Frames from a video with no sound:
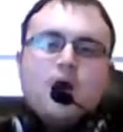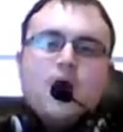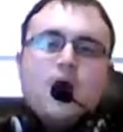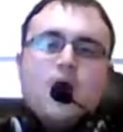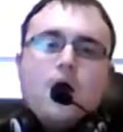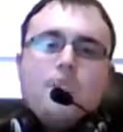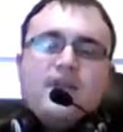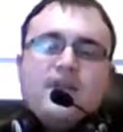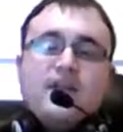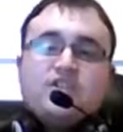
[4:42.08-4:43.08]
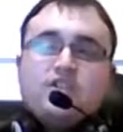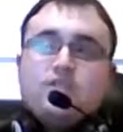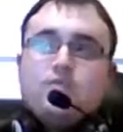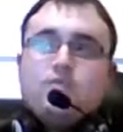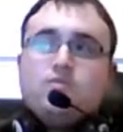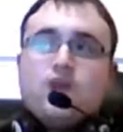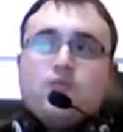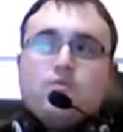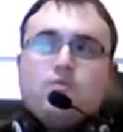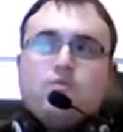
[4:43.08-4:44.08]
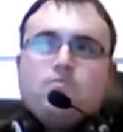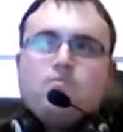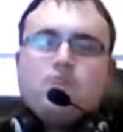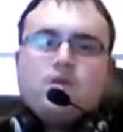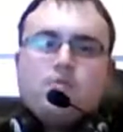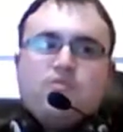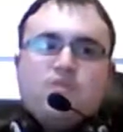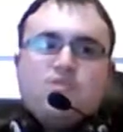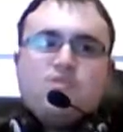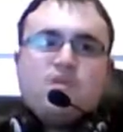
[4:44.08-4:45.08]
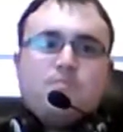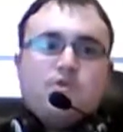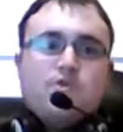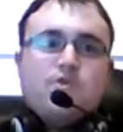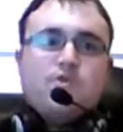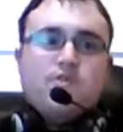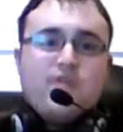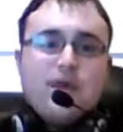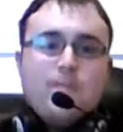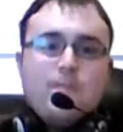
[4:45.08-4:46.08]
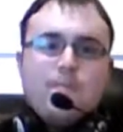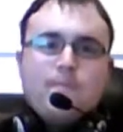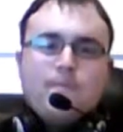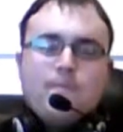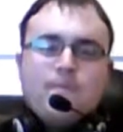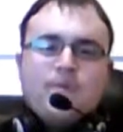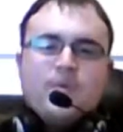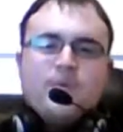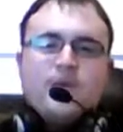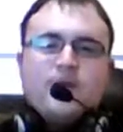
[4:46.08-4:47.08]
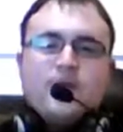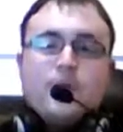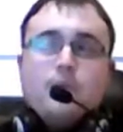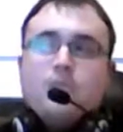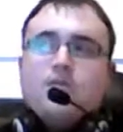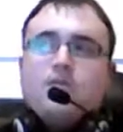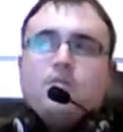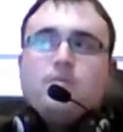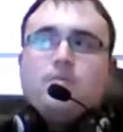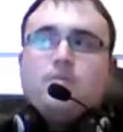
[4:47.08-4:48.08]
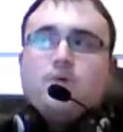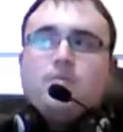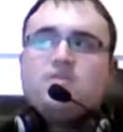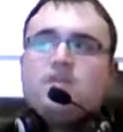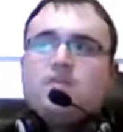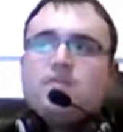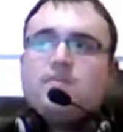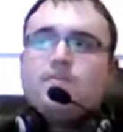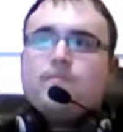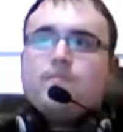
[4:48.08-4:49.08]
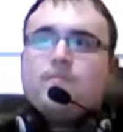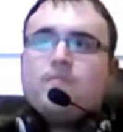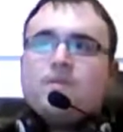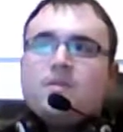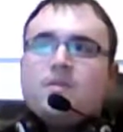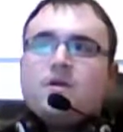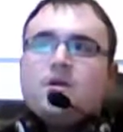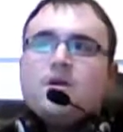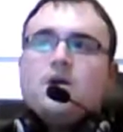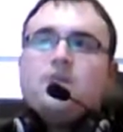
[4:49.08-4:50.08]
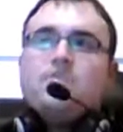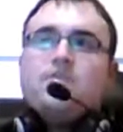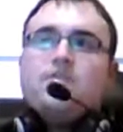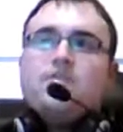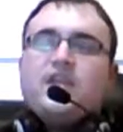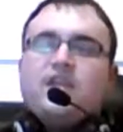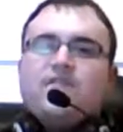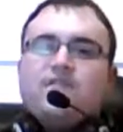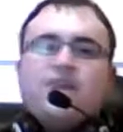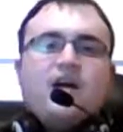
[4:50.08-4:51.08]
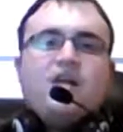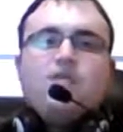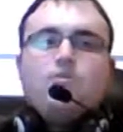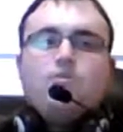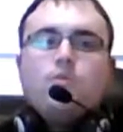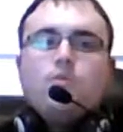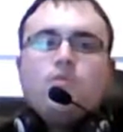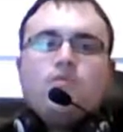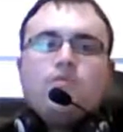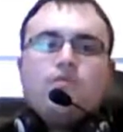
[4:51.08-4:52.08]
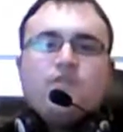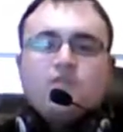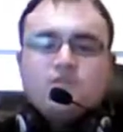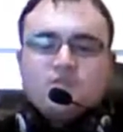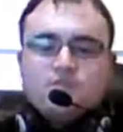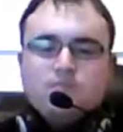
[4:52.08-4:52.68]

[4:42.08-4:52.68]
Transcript: main HQs. I will pretty much then be going over them in the bit of the commentary. But the final one of the first